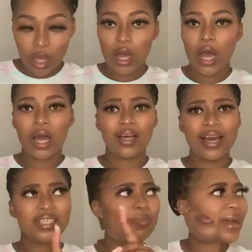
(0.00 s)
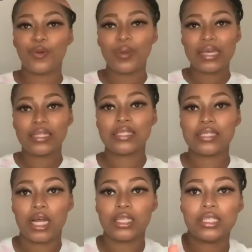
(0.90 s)
Guys, but let's get
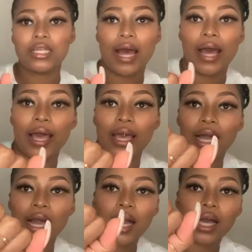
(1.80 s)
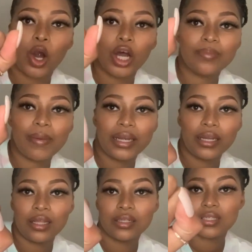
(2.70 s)
started. I got my
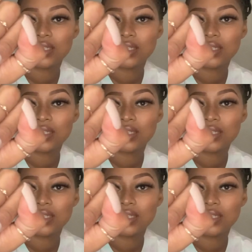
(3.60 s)
nails